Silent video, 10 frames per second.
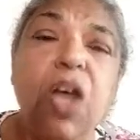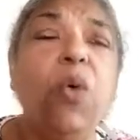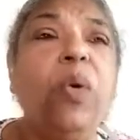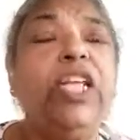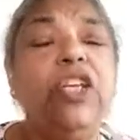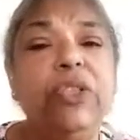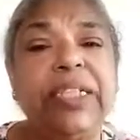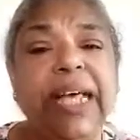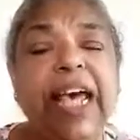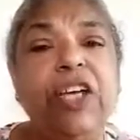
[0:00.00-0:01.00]
When you
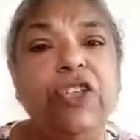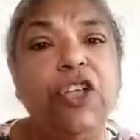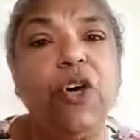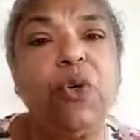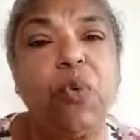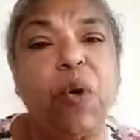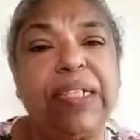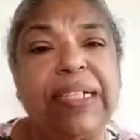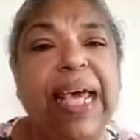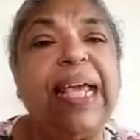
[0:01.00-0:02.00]
say you don't
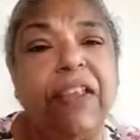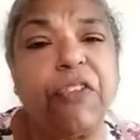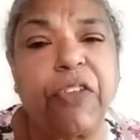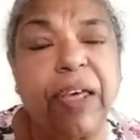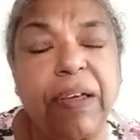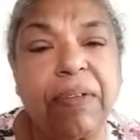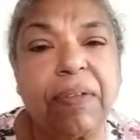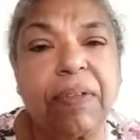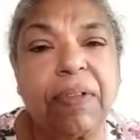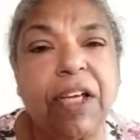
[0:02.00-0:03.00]
want anything,
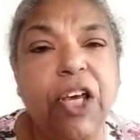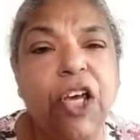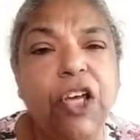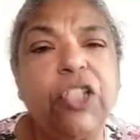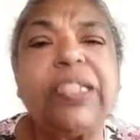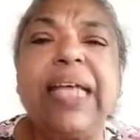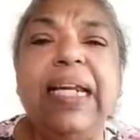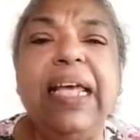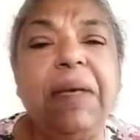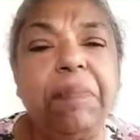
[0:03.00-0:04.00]
you're
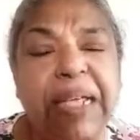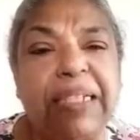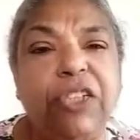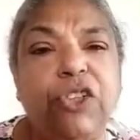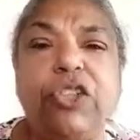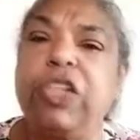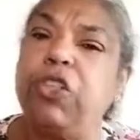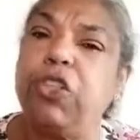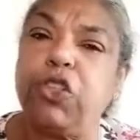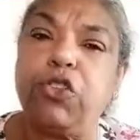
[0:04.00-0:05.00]
sending a message that
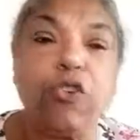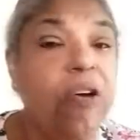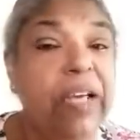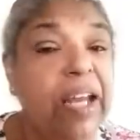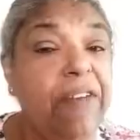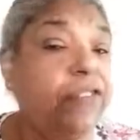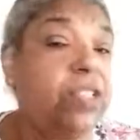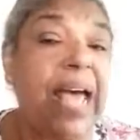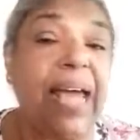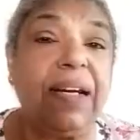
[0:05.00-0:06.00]
you're strong enough
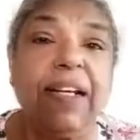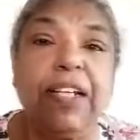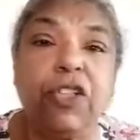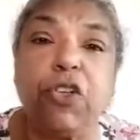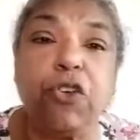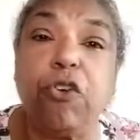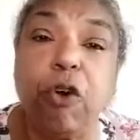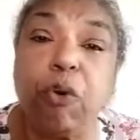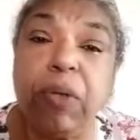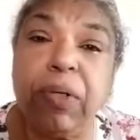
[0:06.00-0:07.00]
to handle it on your
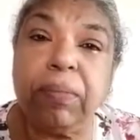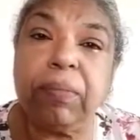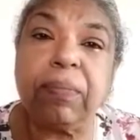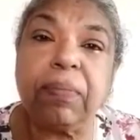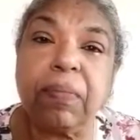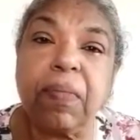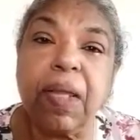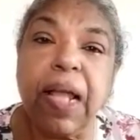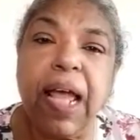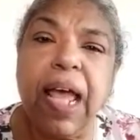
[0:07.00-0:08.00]
own.
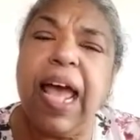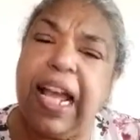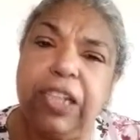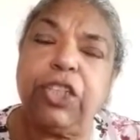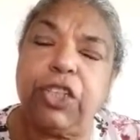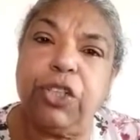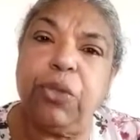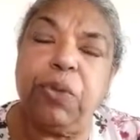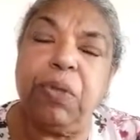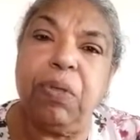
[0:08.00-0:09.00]
And
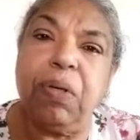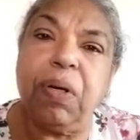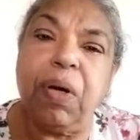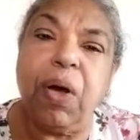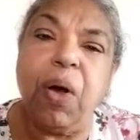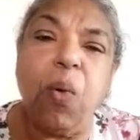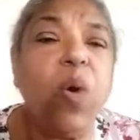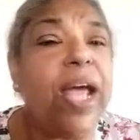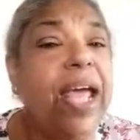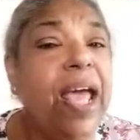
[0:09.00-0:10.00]
soon
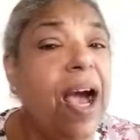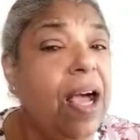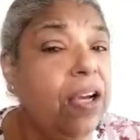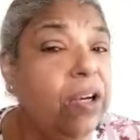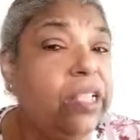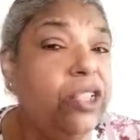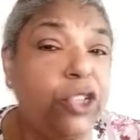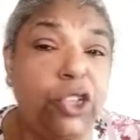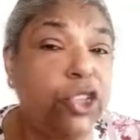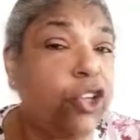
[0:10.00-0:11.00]
we are going to
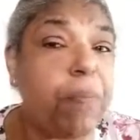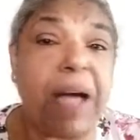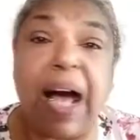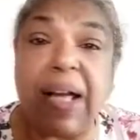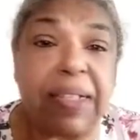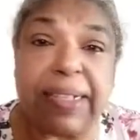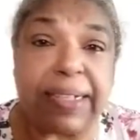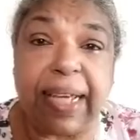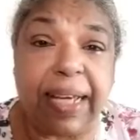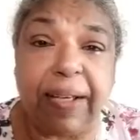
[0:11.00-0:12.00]
stop
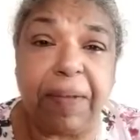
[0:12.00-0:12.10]
asking.